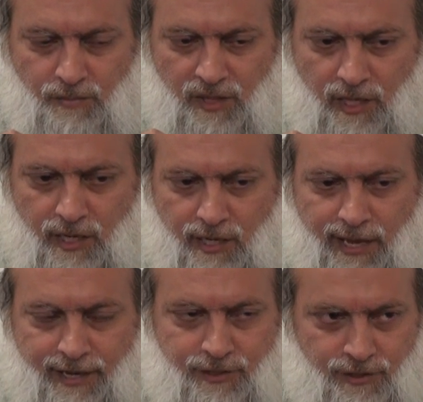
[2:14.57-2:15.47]
But they didn't
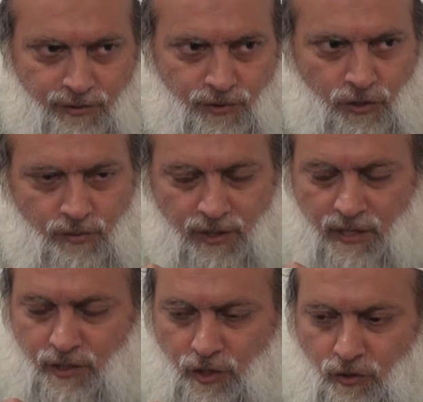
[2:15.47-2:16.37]
enter the room,
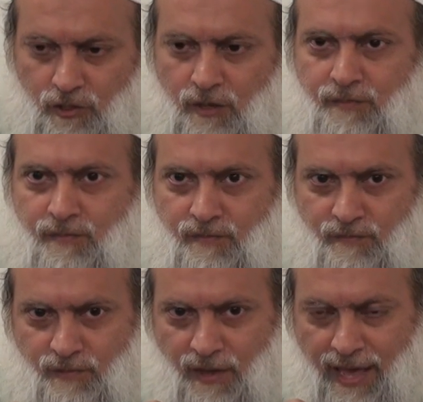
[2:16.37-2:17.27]
and he told them
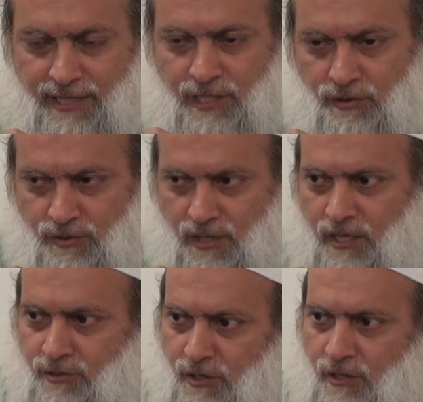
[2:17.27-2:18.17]
as he was
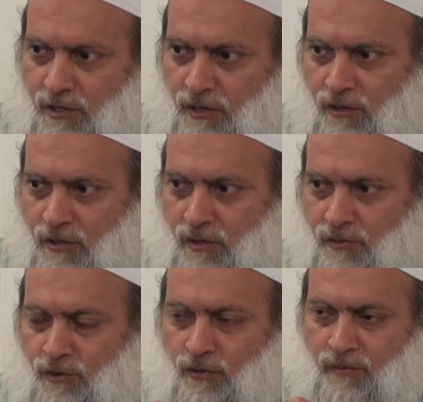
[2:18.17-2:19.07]
entering the
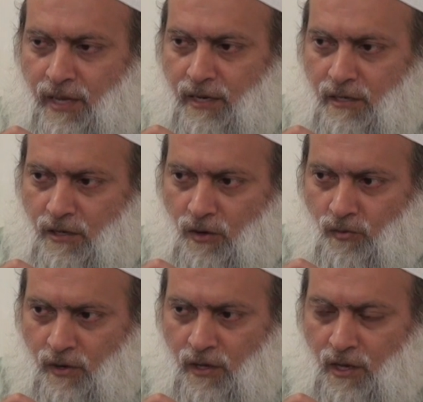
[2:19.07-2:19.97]
room that, you know,
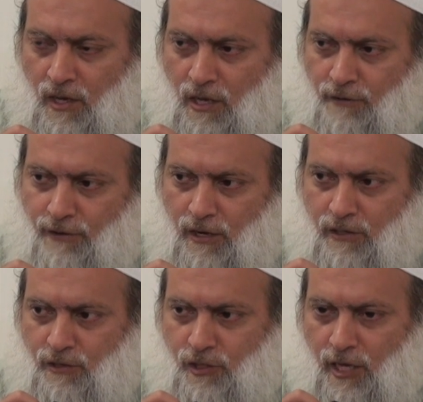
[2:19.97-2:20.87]
when if I
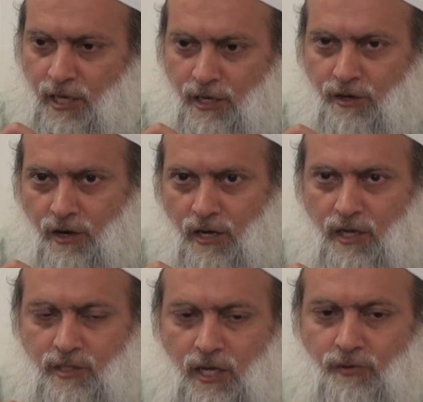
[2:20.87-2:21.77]
stay here
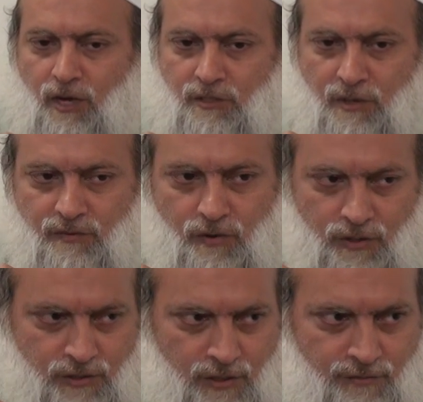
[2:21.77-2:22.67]
unless I raise my
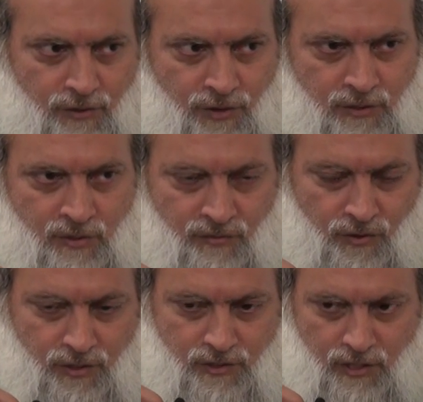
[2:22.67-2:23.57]
voice, and if I raise my
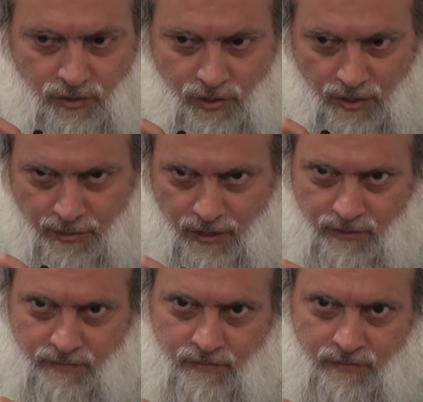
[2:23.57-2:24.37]
voice then you come in.